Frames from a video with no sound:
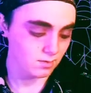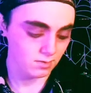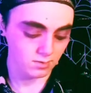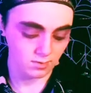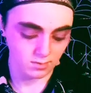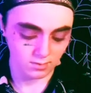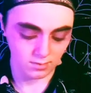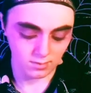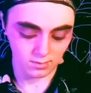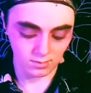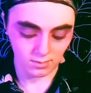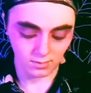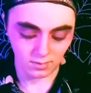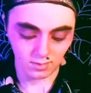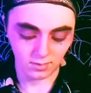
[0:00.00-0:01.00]
I'm
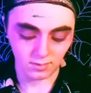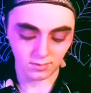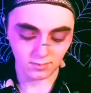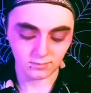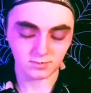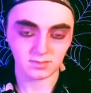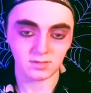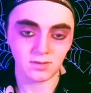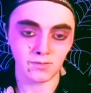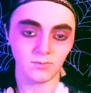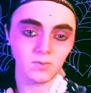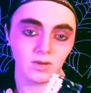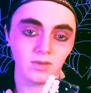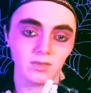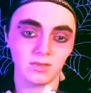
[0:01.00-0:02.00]
gonna use one
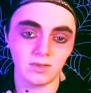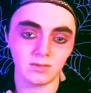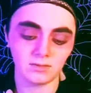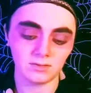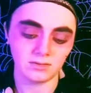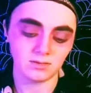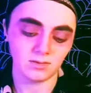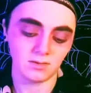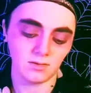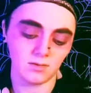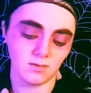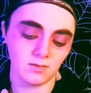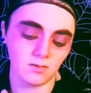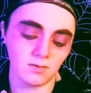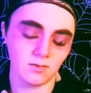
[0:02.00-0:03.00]
of these,
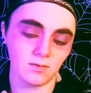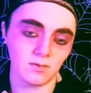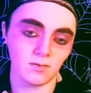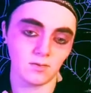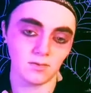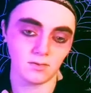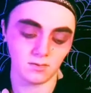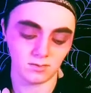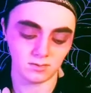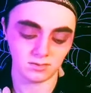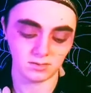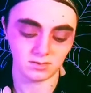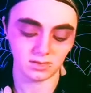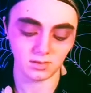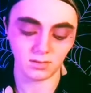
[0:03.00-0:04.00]
just
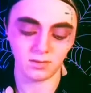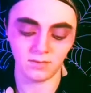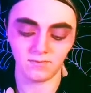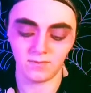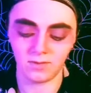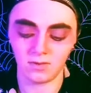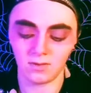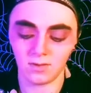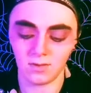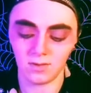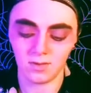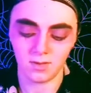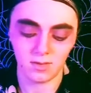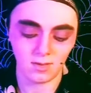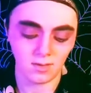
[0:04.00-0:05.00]
a clean one,
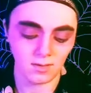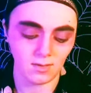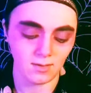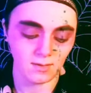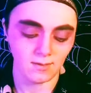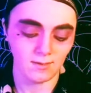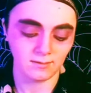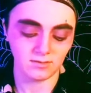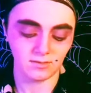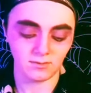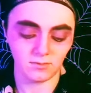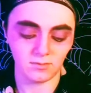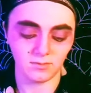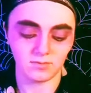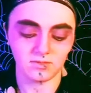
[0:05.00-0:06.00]
to
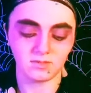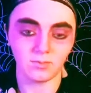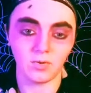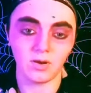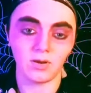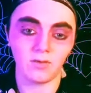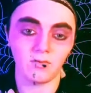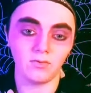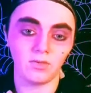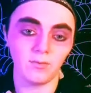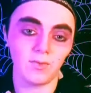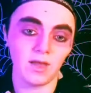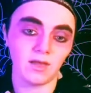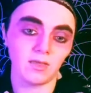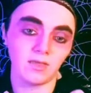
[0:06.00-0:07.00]
spread it on the
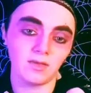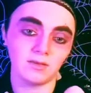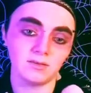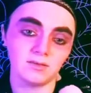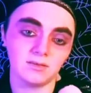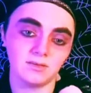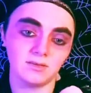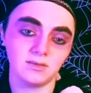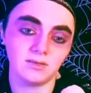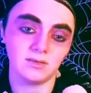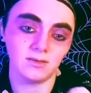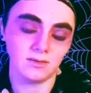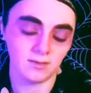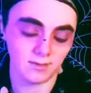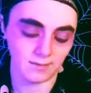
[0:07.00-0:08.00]
back of this.
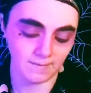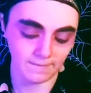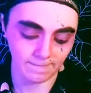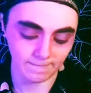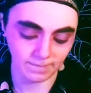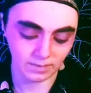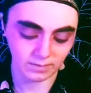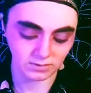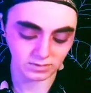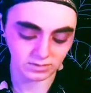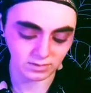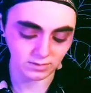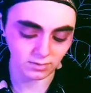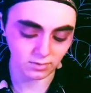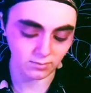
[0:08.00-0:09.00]
Just a
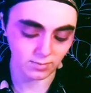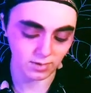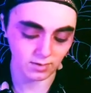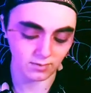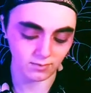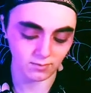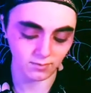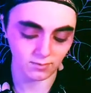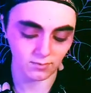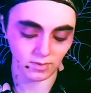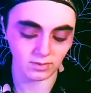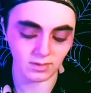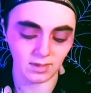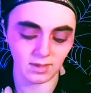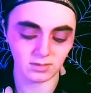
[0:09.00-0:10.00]
little bit around
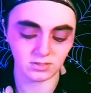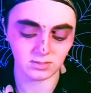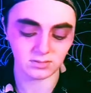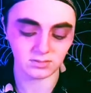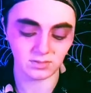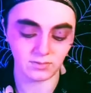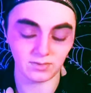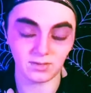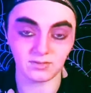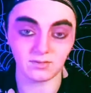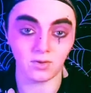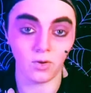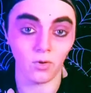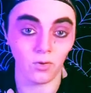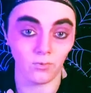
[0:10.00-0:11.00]
the edges so it doesn't
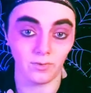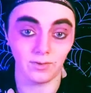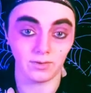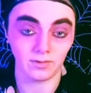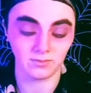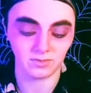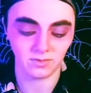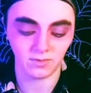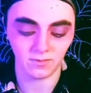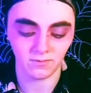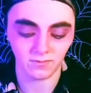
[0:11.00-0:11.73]
hurt when it comes off.